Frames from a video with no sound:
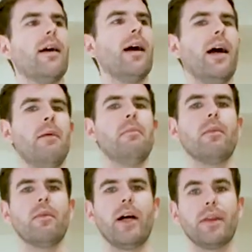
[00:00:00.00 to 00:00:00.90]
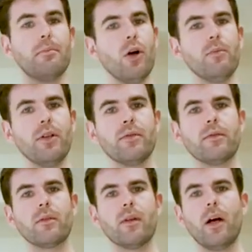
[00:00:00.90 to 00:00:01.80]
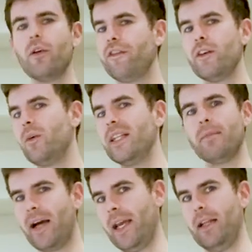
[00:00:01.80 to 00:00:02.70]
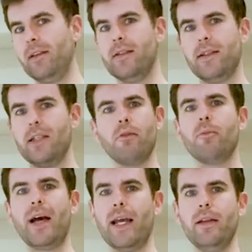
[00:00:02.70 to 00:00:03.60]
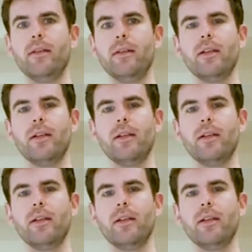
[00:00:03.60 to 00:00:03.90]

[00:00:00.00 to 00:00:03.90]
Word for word: Um, at the moment, I don't feel any pain, zero pain.